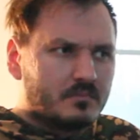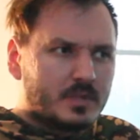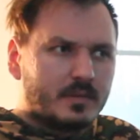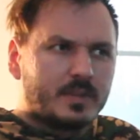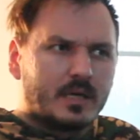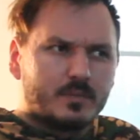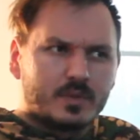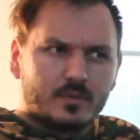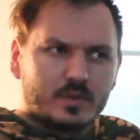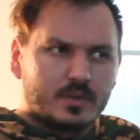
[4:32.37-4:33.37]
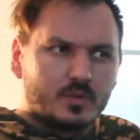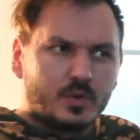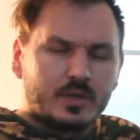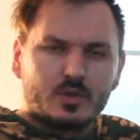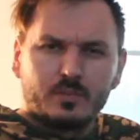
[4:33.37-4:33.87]
Sometimes it was
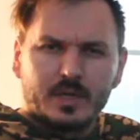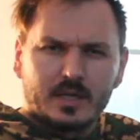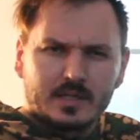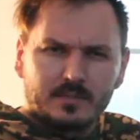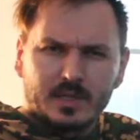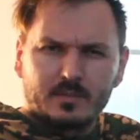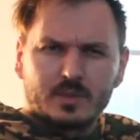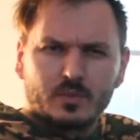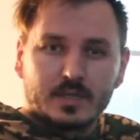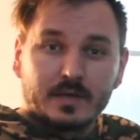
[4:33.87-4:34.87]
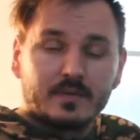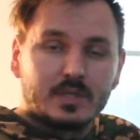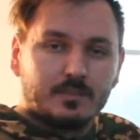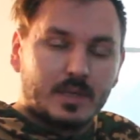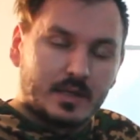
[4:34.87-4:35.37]
22 minutes, sometimes it was
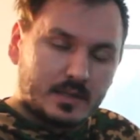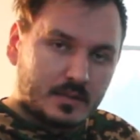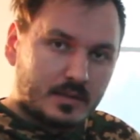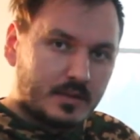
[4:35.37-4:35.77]
17 minutes,